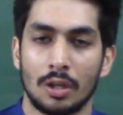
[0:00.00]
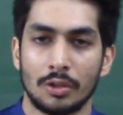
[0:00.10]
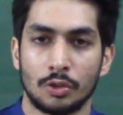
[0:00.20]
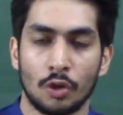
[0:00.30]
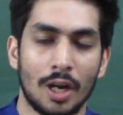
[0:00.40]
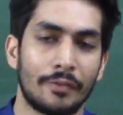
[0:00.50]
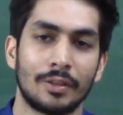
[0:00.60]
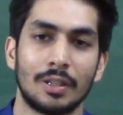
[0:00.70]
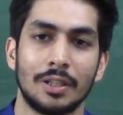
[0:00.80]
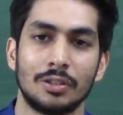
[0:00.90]

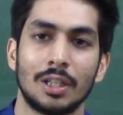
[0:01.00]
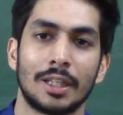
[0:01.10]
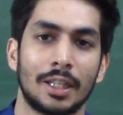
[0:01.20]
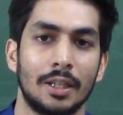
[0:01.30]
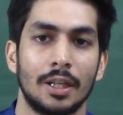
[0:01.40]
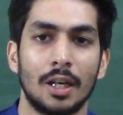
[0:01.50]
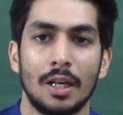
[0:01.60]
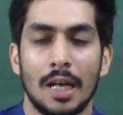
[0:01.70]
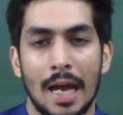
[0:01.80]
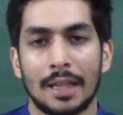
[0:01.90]
geographical region like India,
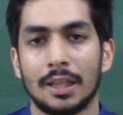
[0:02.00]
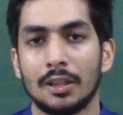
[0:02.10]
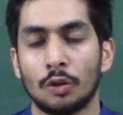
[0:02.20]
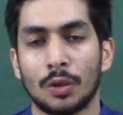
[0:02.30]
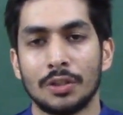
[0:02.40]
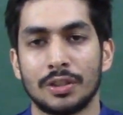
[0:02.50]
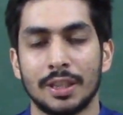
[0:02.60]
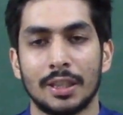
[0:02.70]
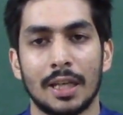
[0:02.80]
and then you can see